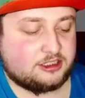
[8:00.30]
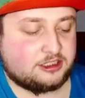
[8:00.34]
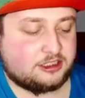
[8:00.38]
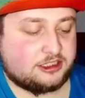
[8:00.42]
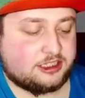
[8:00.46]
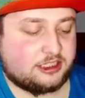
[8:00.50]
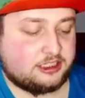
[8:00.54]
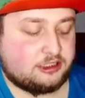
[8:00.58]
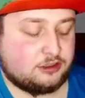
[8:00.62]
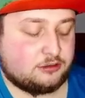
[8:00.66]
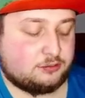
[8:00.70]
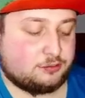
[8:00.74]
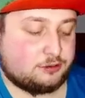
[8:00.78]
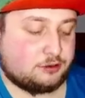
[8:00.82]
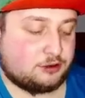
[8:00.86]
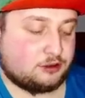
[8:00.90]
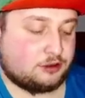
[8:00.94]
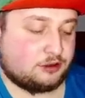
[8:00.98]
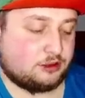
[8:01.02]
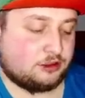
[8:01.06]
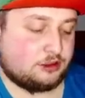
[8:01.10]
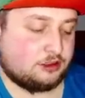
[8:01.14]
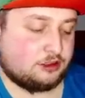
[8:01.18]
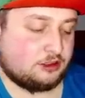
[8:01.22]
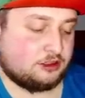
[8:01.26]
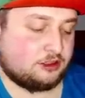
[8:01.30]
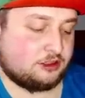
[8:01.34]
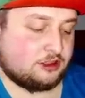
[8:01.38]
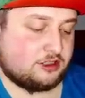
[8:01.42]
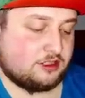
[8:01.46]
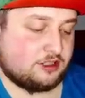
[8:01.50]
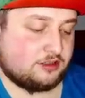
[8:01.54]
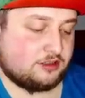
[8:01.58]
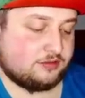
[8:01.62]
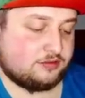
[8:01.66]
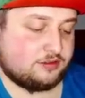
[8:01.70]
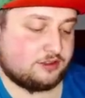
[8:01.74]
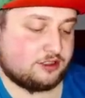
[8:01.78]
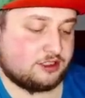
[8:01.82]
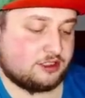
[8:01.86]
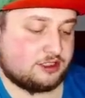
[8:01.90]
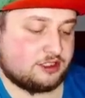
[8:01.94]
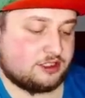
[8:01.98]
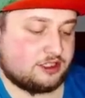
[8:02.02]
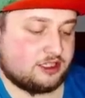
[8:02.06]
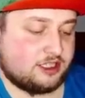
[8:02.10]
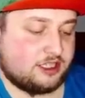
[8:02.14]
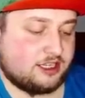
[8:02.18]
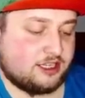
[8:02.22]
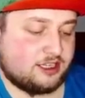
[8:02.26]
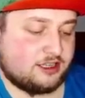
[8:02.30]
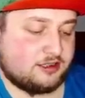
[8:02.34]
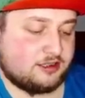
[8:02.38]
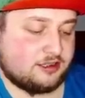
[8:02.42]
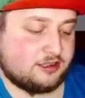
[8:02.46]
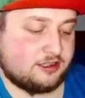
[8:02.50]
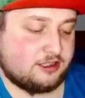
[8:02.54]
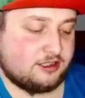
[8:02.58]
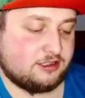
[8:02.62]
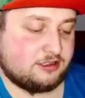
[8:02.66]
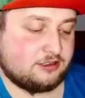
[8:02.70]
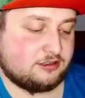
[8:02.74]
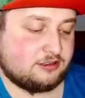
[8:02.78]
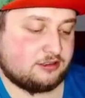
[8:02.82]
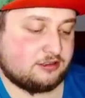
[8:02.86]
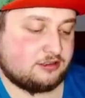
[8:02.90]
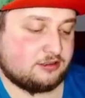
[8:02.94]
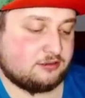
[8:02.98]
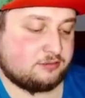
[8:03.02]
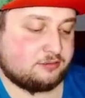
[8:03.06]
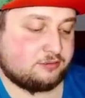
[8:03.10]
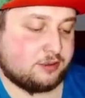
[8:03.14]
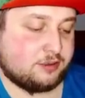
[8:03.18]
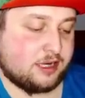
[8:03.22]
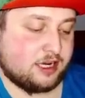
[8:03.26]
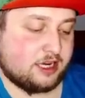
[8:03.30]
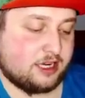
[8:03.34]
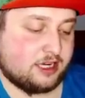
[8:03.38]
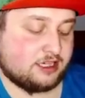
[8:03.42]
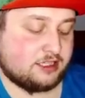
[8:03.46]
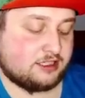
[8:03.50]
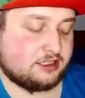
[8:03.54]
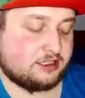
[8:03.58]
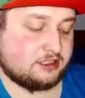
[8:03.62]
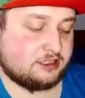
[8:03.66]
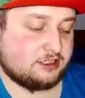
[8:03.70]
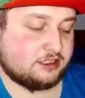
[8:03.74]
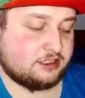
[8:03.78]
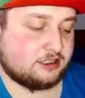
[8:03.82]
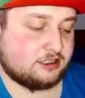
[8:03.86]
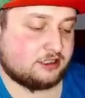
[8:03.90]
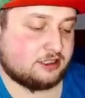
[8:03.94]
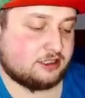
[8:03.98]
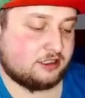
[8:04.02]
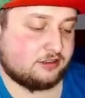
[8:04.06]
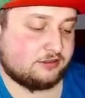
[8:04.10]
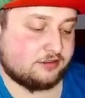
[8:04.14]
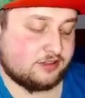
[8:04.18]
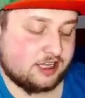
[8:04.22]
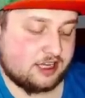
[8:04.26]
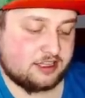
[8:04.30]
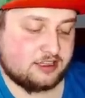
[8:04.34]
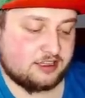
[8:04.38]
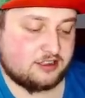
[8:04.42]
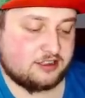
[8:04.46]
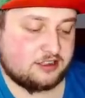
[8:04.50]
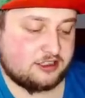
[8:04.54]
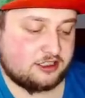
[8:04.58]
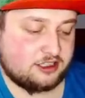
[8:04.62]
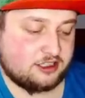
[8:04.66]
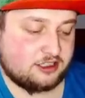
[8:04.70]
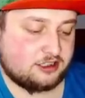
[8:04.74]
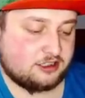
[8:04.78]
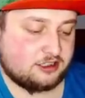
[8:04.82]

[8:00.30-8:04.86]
Can we pull something in the last pack of Destiny?